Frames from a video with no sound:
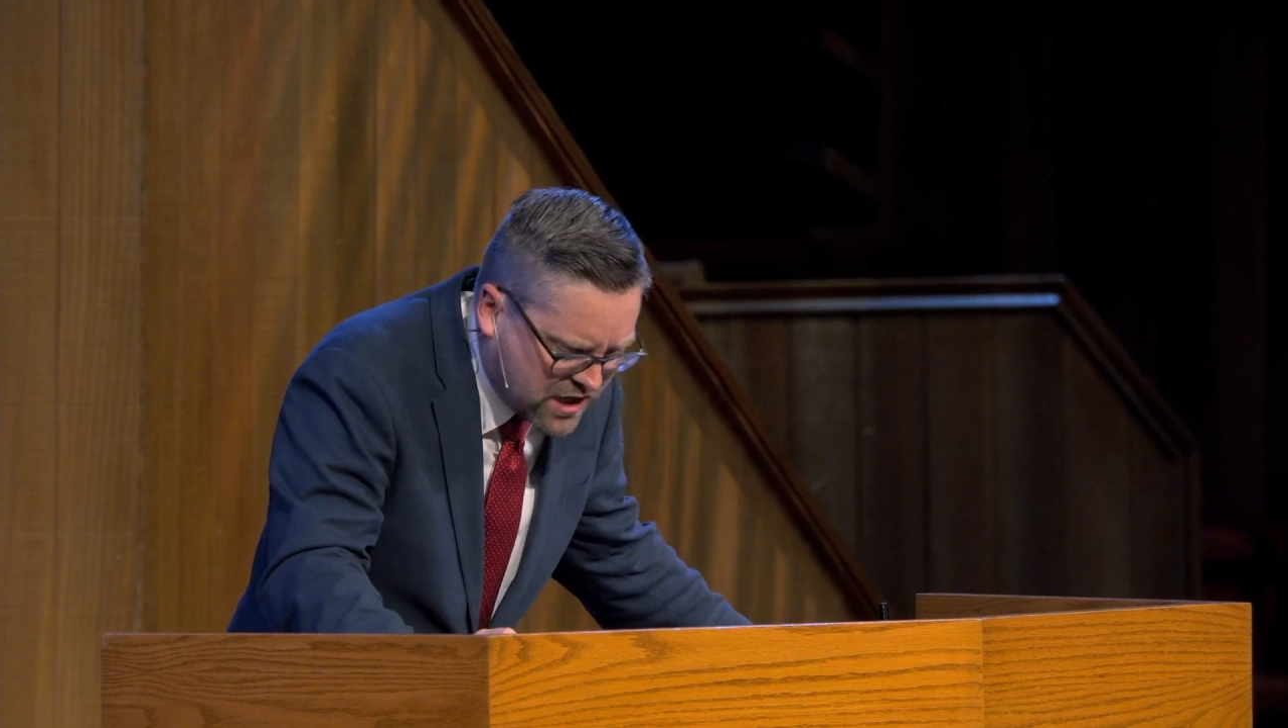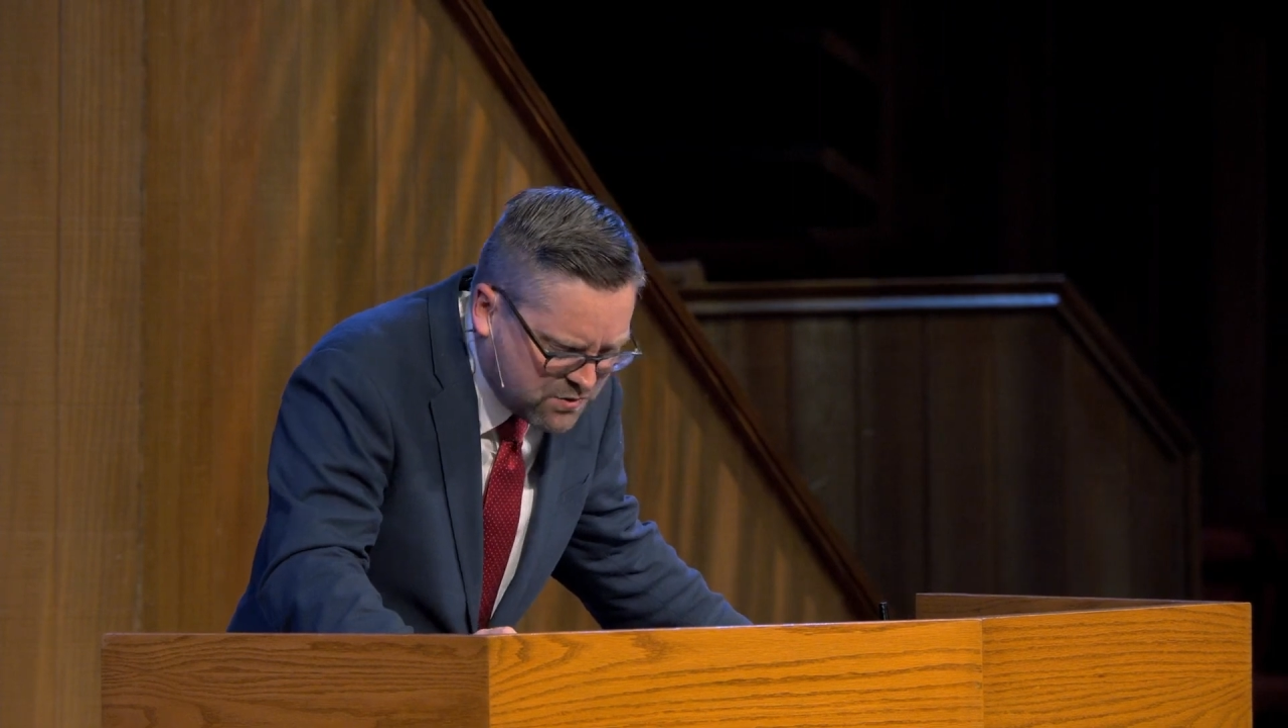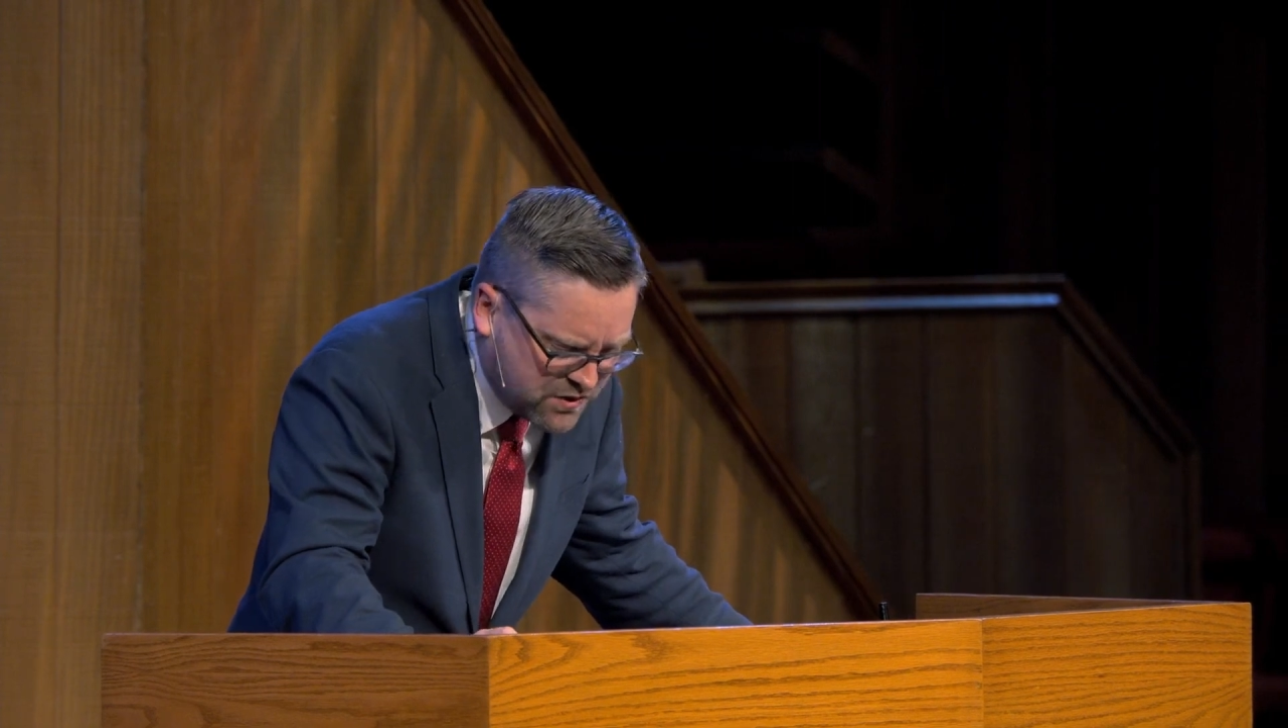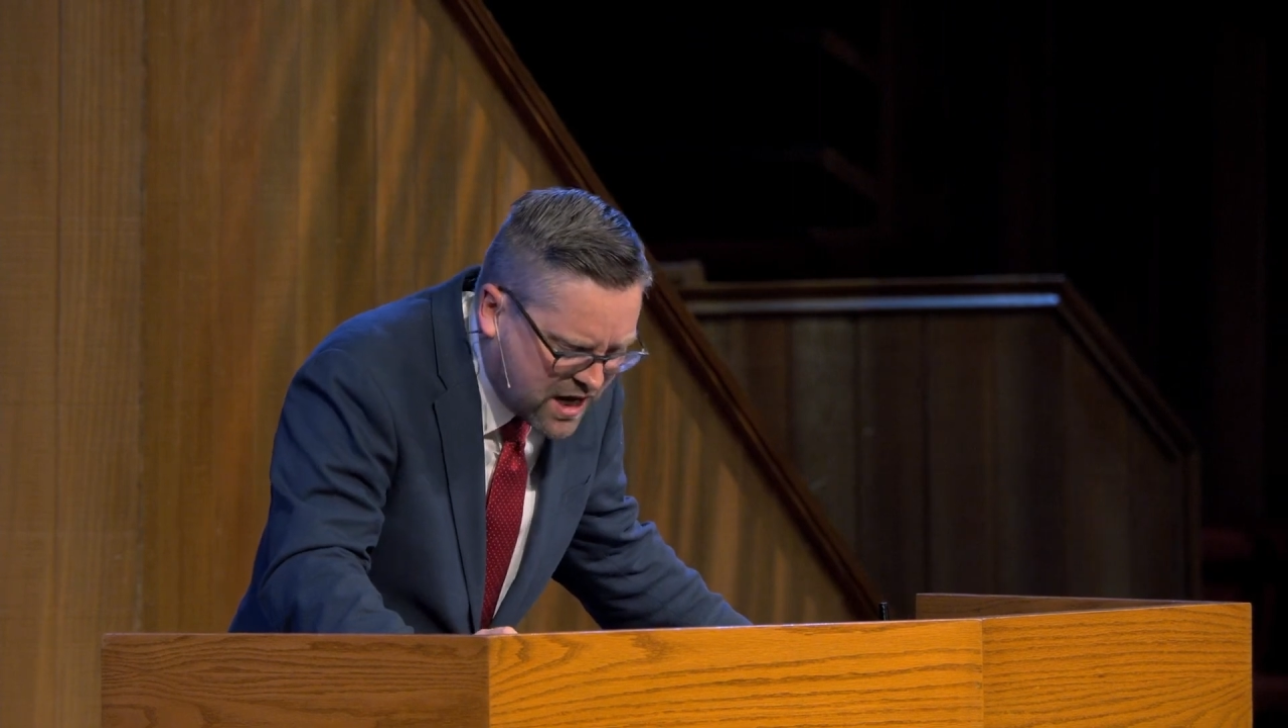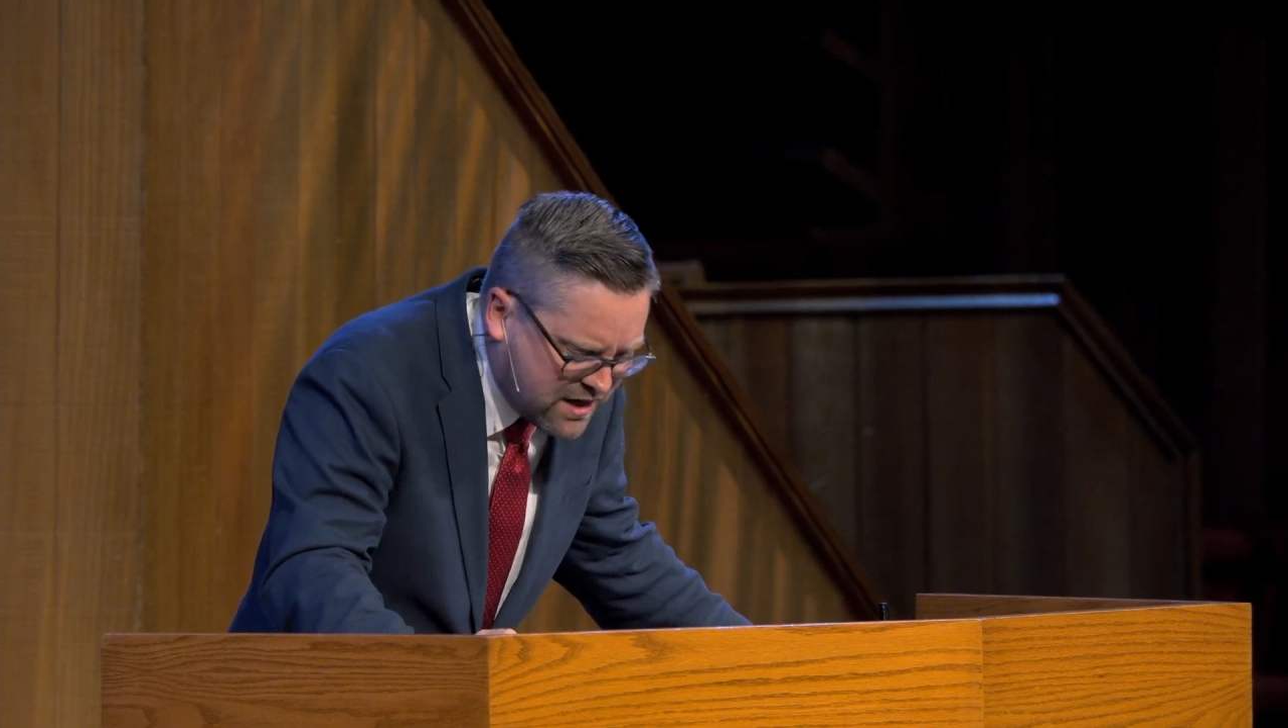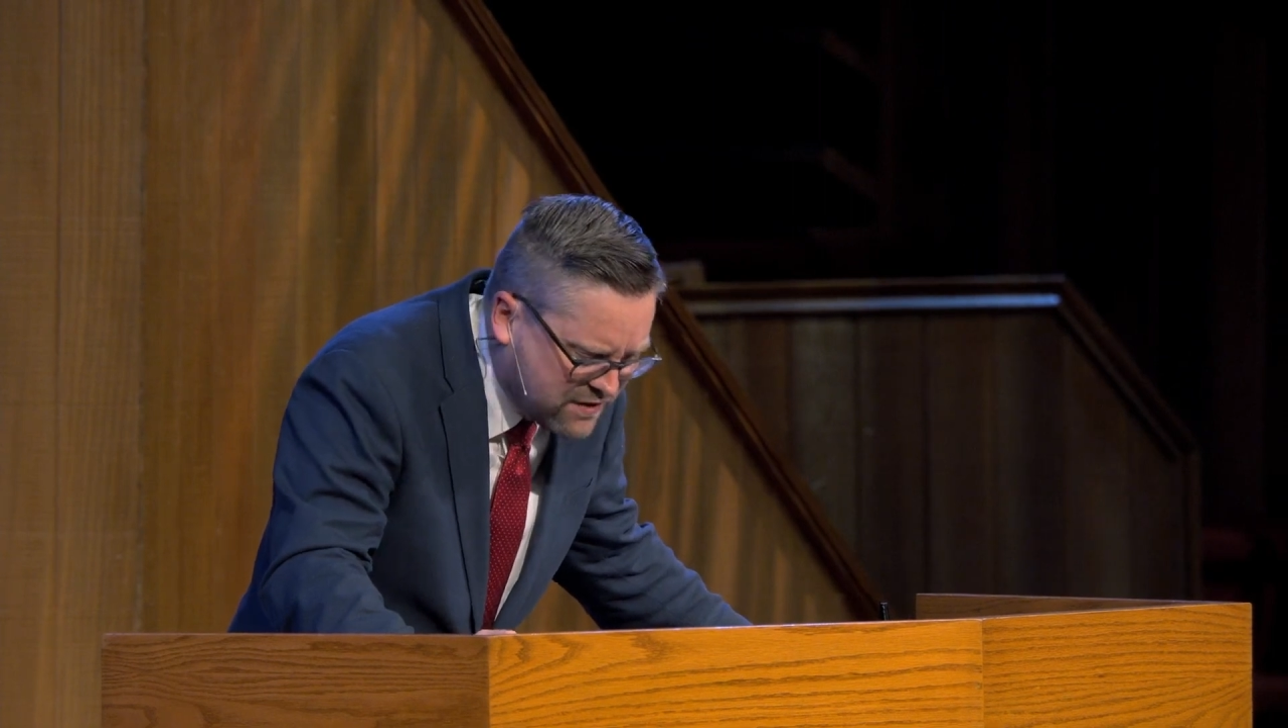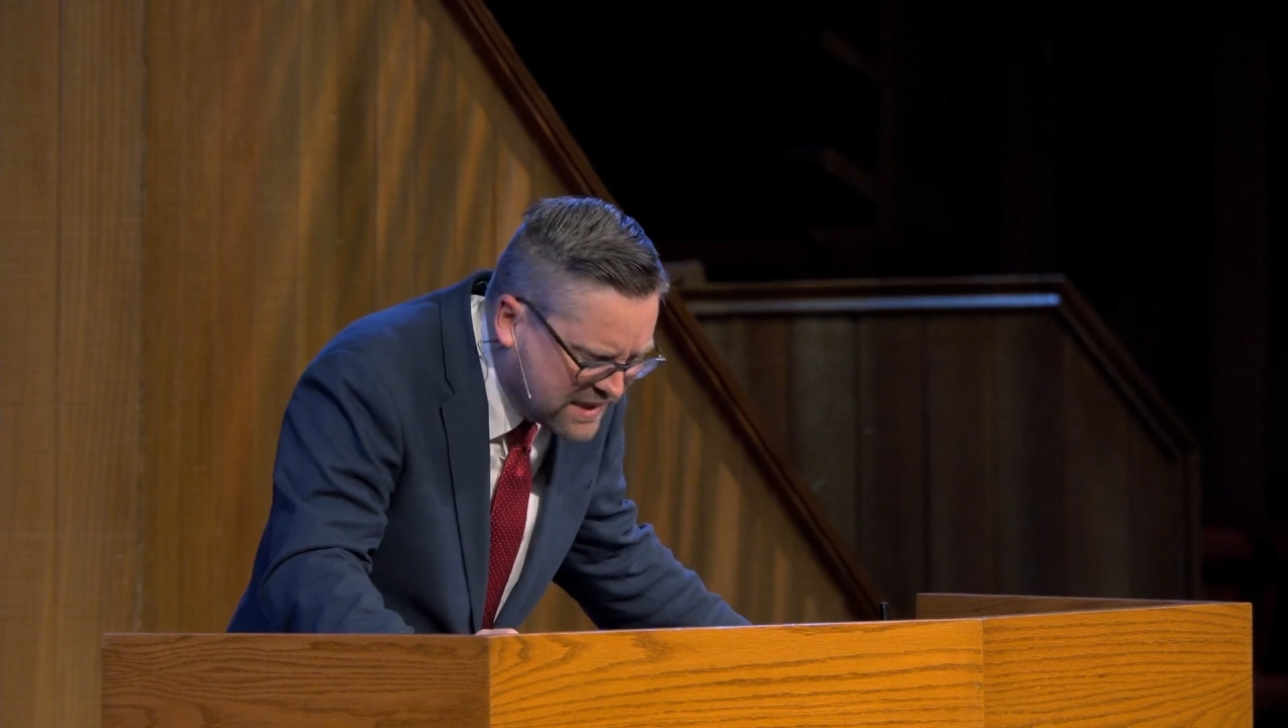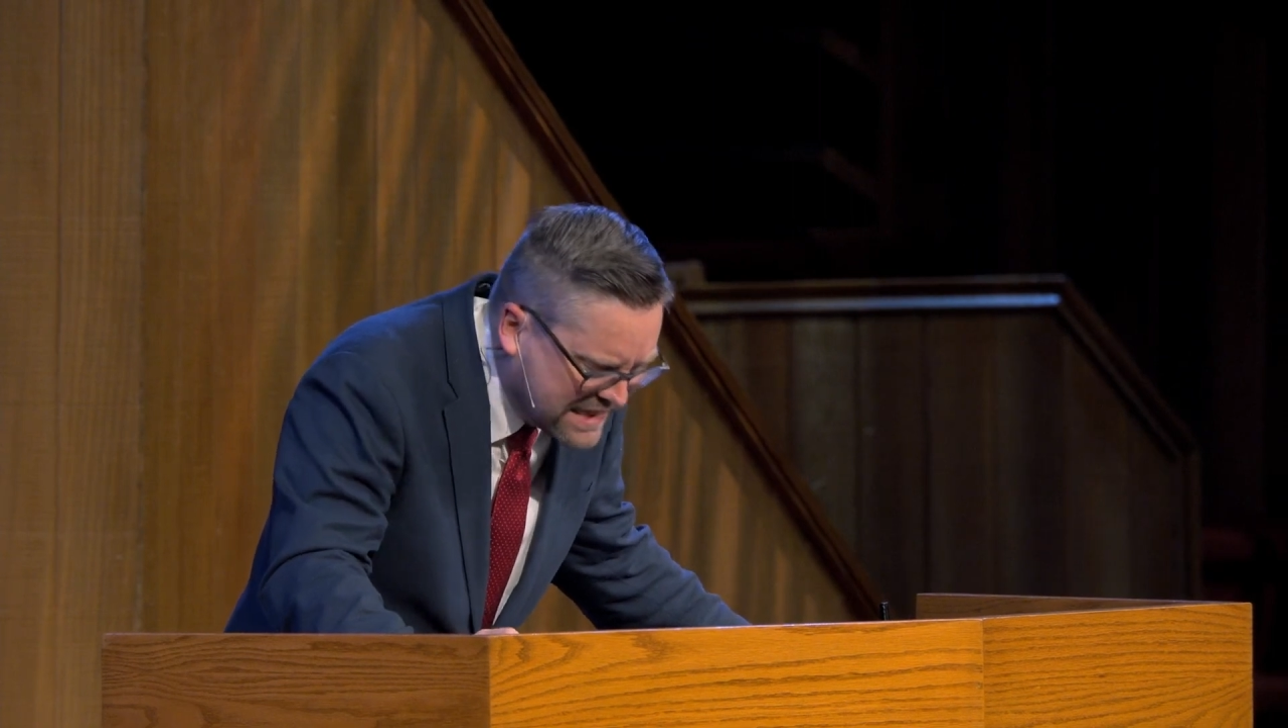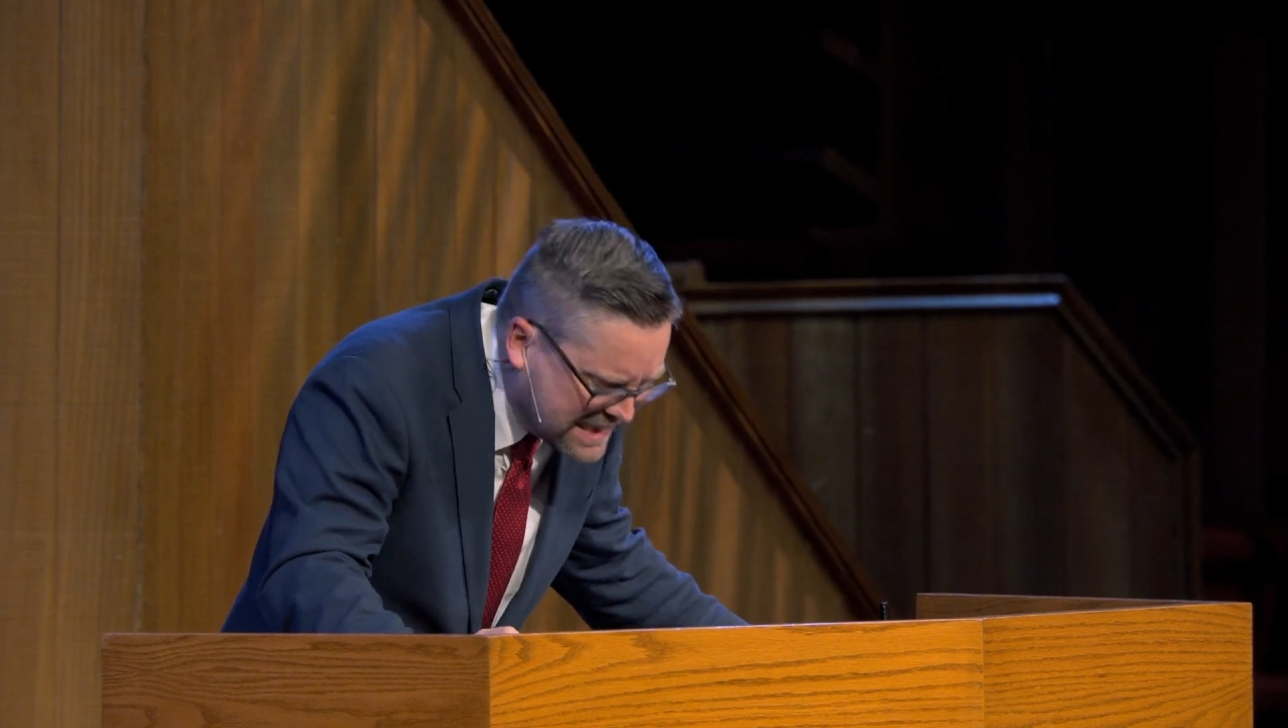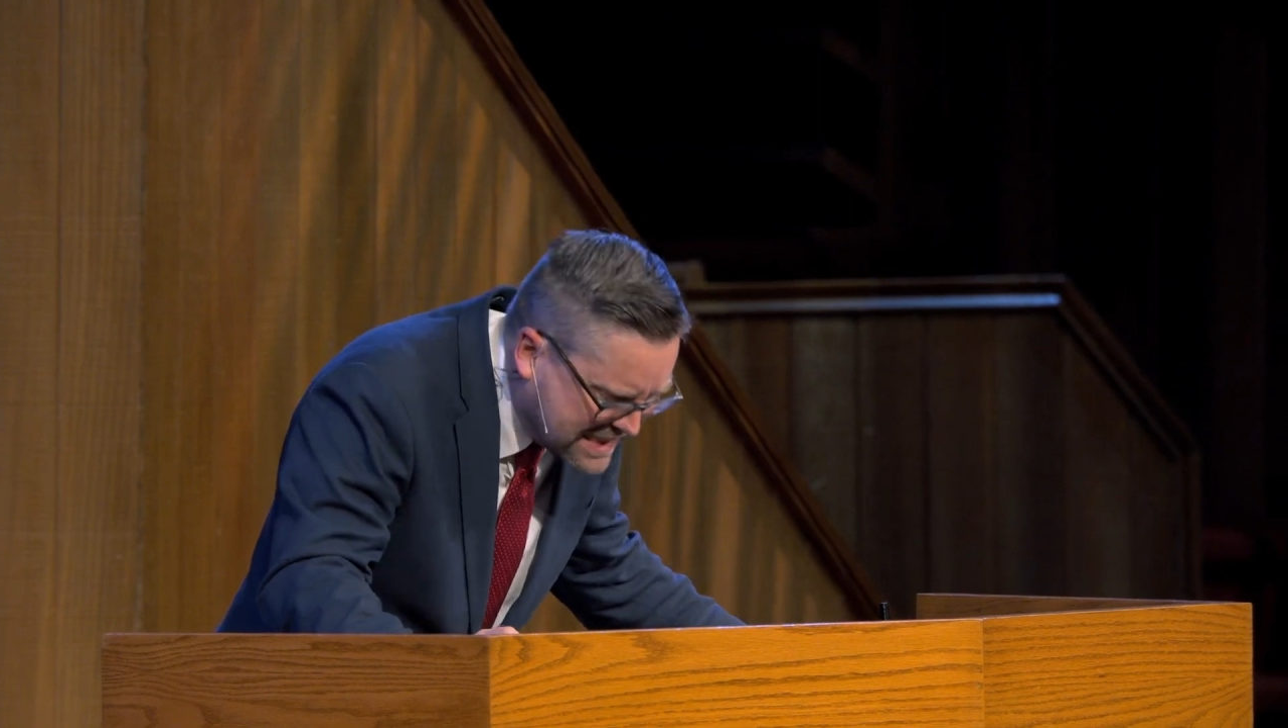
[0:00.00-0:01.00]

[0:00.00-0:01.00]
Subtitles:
I will not even